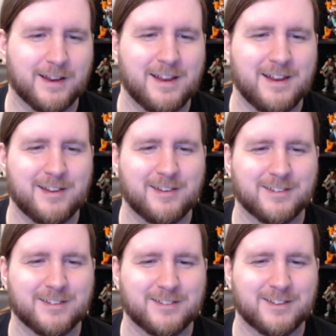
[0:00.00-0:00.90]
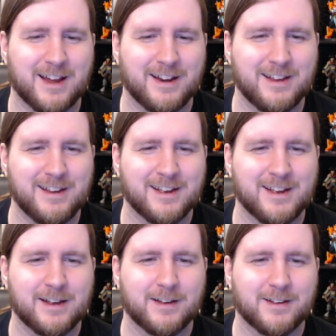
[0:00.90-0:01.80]
he's tiny.
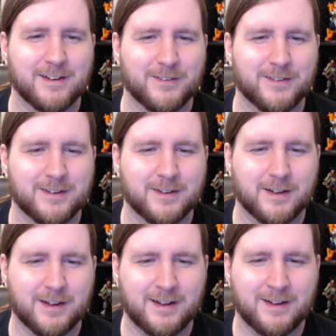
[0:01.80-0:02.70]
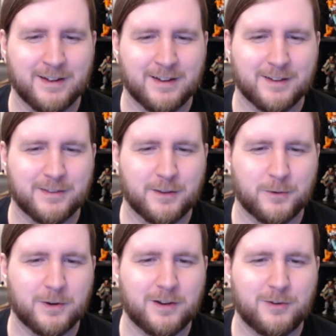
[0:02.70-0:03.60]
Uh,
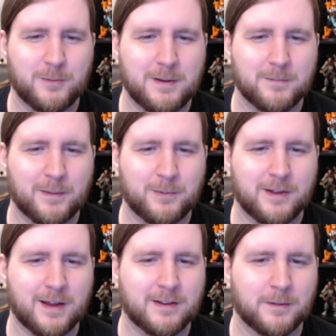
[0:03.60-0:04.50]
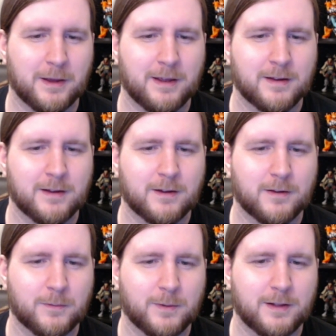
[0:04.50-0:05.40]
then what did you mean by protecting me?
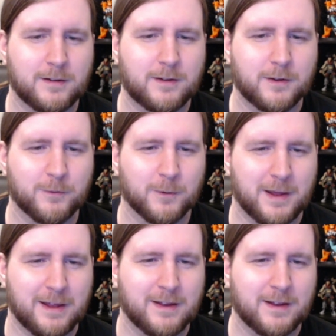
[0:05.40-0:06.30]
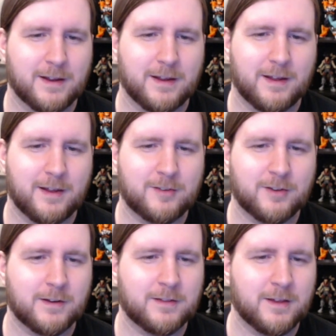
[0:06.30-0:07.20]
Well, good for me. It's
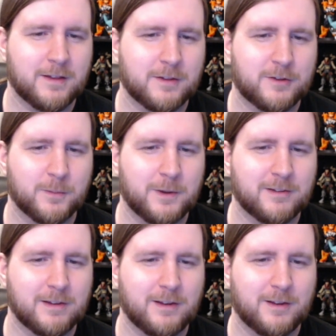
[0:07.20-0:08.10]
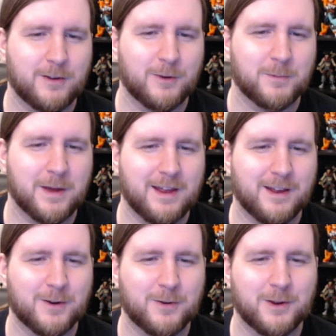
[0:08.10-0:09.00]
a good thing that you're busy. You may
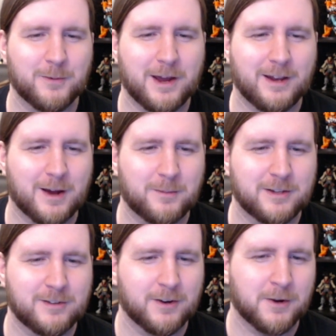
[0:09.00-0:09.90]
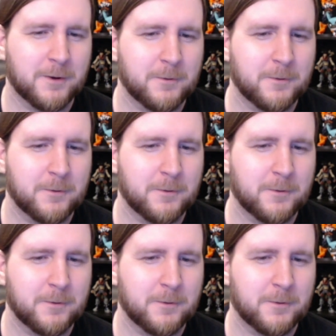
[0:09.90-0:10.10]
go your way now, mister.